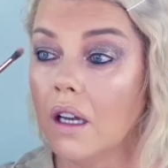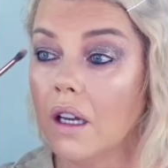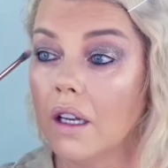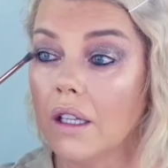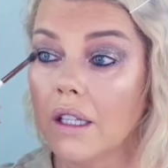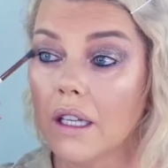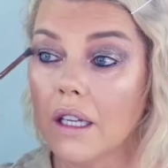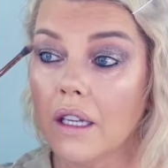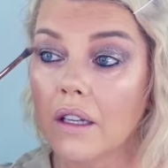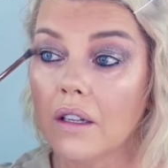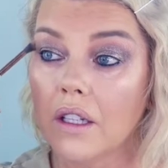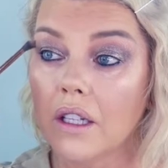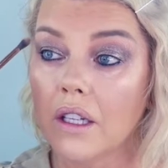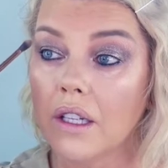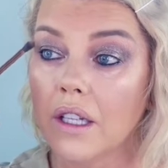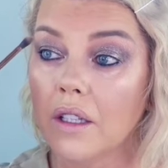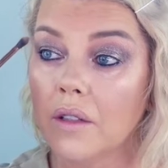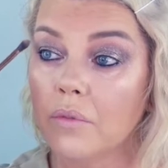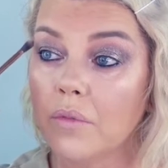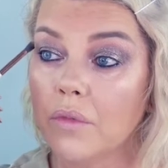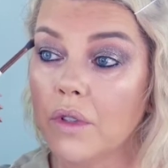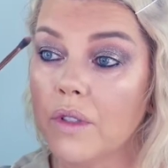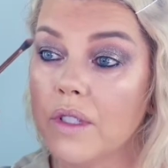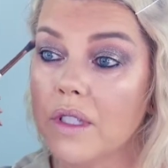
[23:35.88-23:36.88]
Okay, I'll go
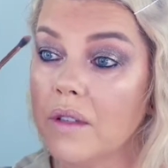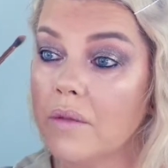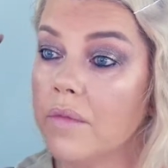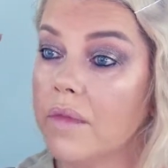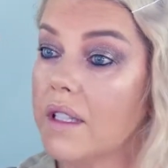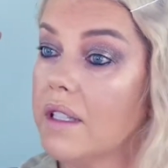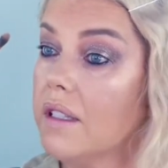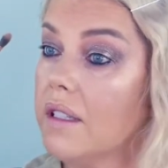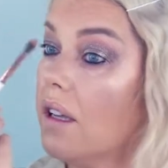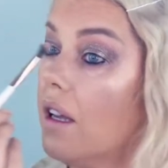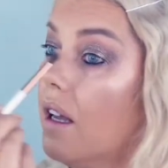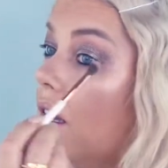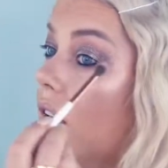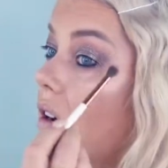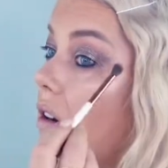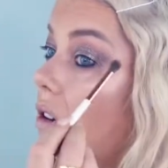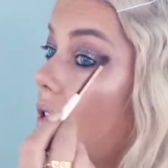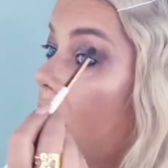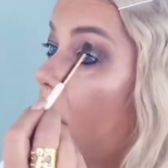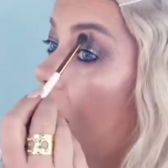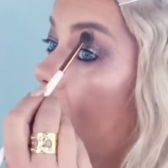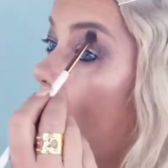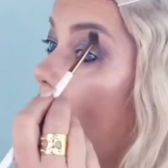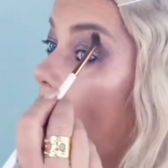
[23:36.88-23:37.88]
ahead and put some
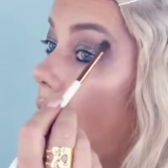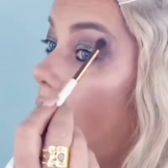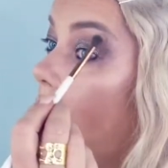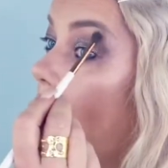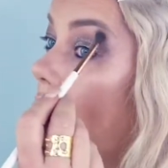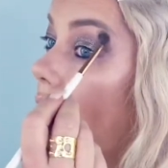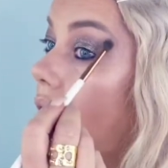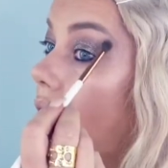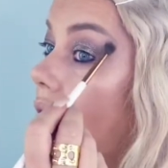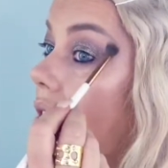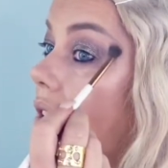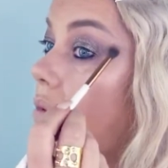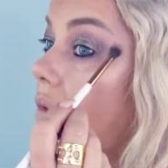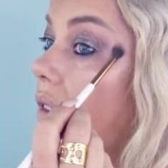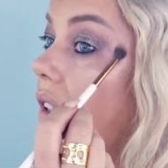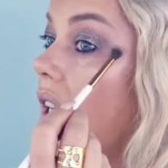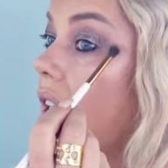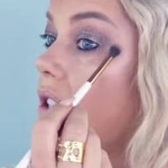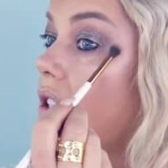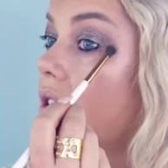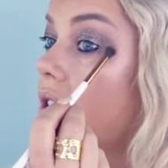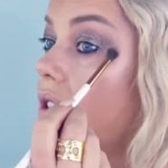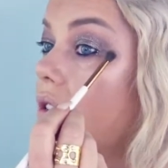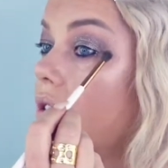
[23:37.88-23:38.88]
mascara and some
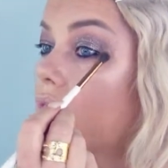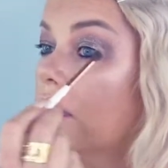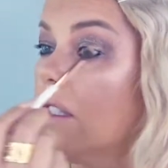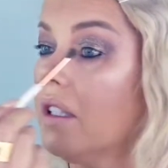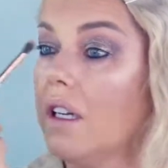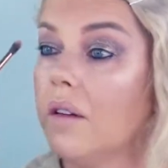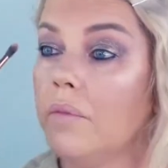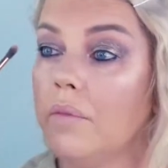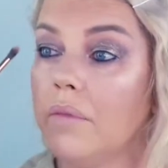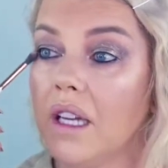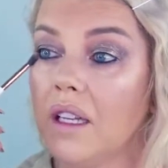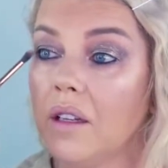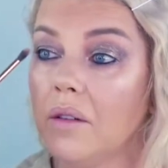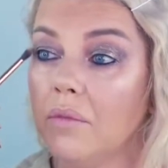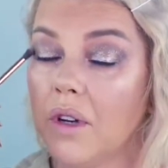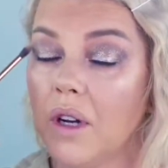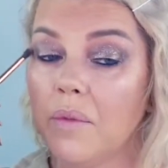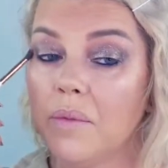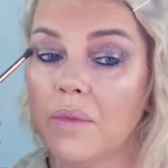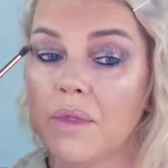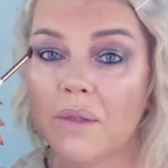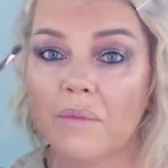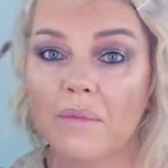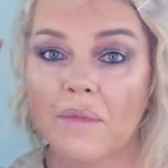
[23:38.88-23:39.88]
lashes on and come back and
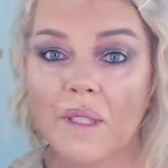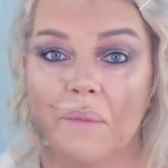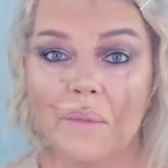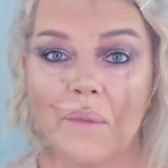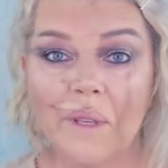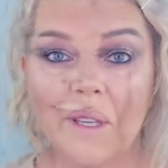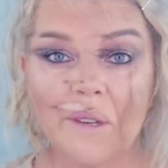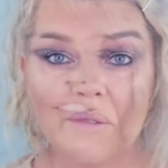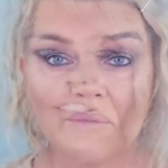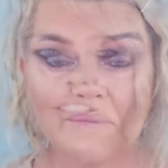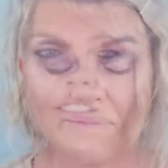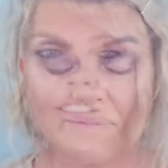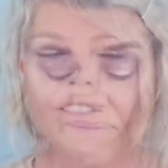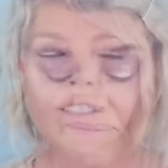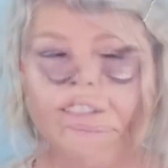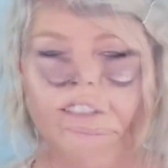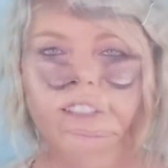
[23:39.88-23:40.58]
pop some lippy on.